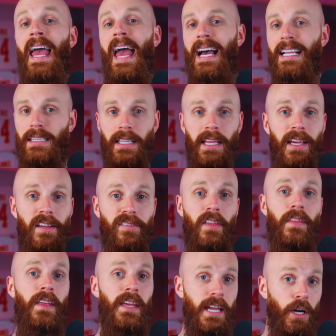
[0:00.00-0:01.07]
at
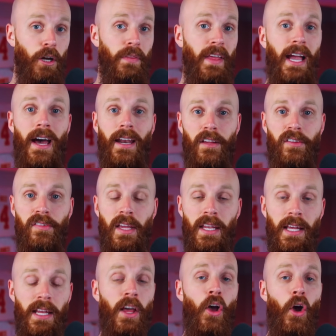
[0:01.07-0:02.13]
least the year they got
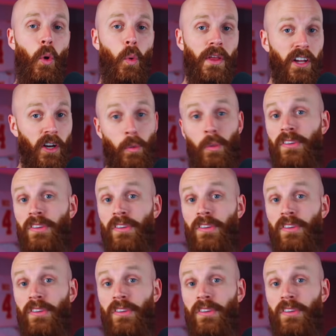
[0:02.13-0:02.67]
extended, whether it